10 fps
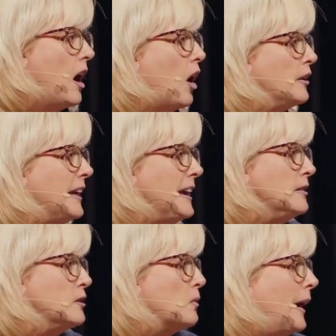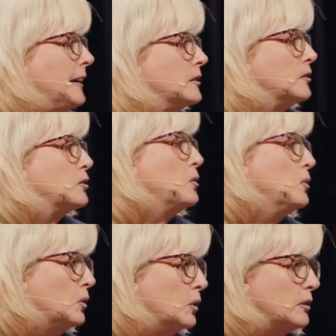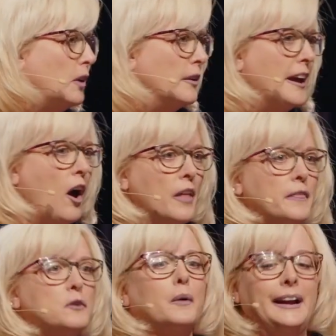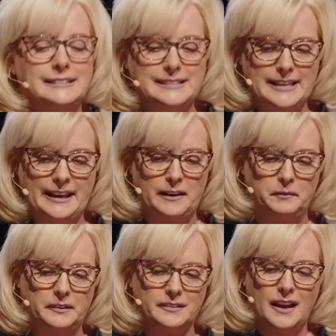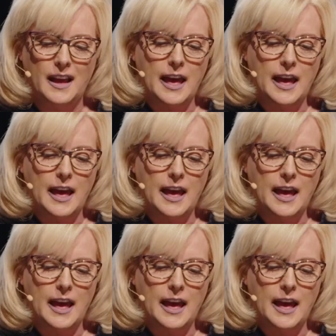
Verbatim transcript: Are they in the right schools? Are they on the right teams?